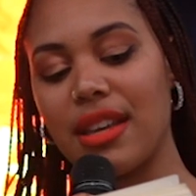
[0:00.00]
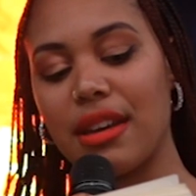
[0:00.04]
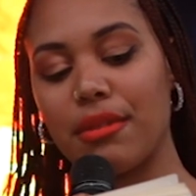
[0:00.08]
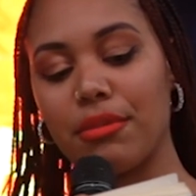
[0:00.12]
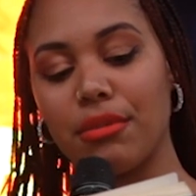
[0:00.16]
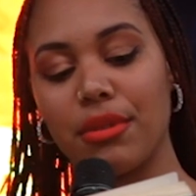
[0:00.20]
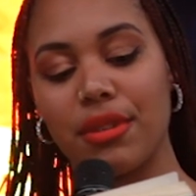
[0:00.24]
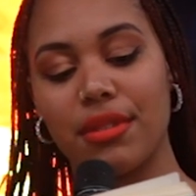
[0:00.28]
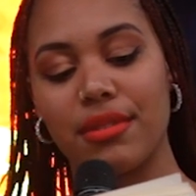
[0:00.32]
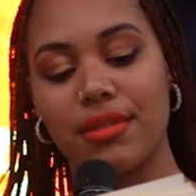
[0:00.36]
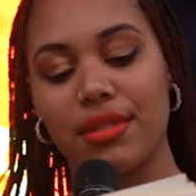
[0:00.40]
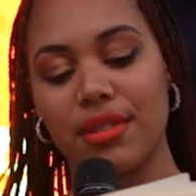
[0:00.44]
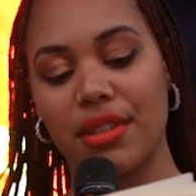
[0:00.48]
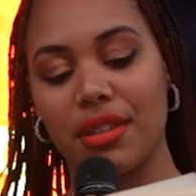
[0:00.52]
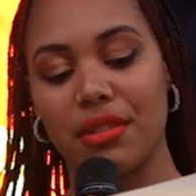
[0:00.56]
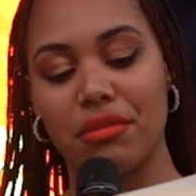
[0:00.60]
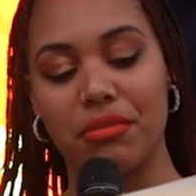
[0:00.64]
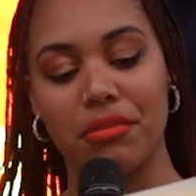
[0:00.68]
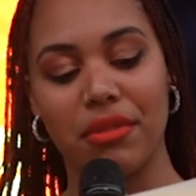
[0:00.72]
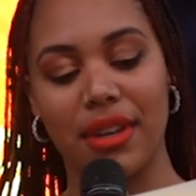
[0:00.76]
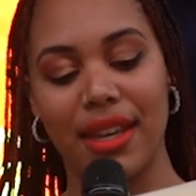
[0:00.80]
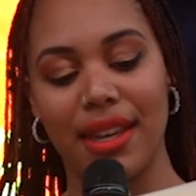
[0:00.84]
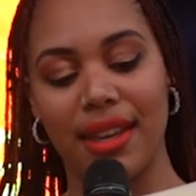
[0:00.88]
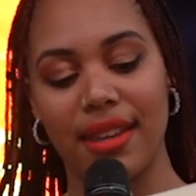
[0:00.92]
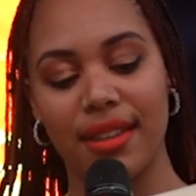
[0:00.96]
their roots can
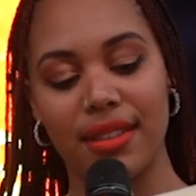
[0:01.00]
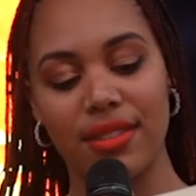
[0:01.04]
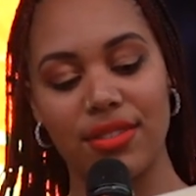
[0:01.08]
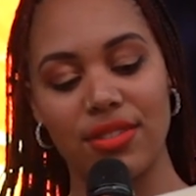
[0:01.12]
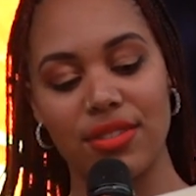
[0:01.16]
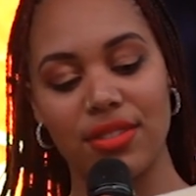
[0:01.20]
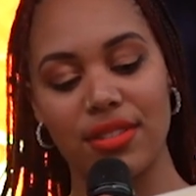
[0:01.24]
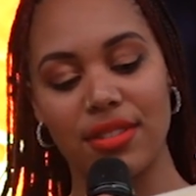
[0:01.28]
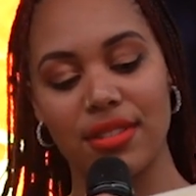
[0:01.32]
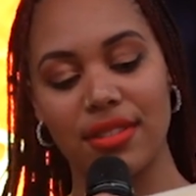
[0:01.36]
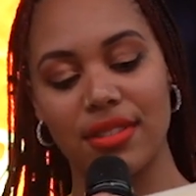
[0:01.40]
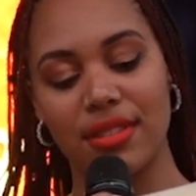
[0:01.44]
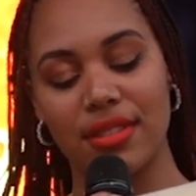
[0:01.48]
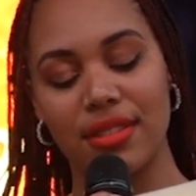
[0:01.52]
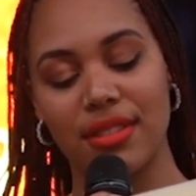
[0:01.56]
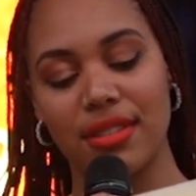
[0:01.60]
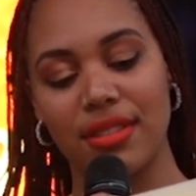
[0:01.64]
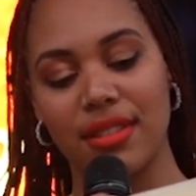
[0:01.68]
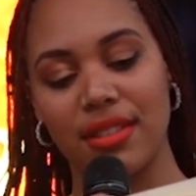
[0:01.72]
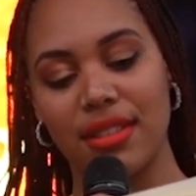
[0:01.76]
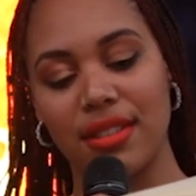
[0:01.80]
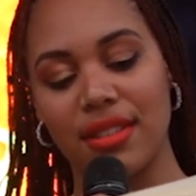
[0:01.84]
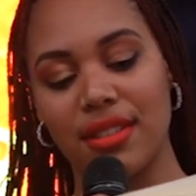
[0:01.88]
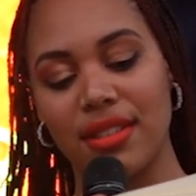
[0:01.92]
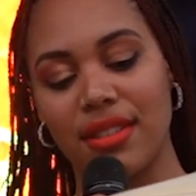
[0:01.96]
reach,
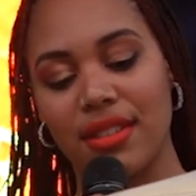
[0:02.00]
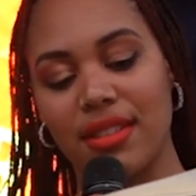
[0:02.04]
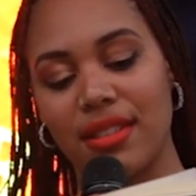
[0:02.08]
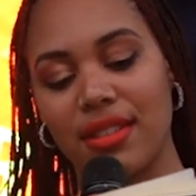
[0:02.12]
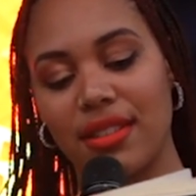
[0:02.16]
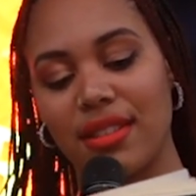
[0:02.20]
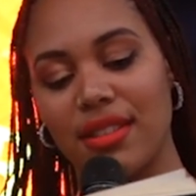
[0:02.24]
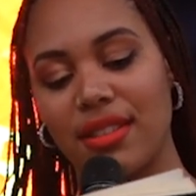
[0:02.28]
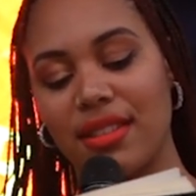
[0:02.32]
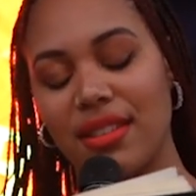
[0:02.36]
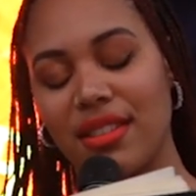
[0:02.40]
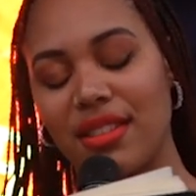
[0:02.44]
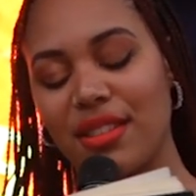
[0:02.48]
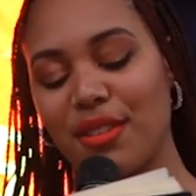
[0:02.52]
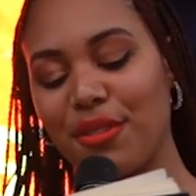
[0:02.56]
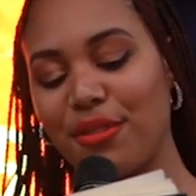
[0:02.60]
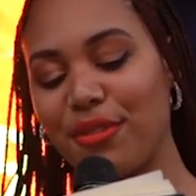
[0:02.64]
the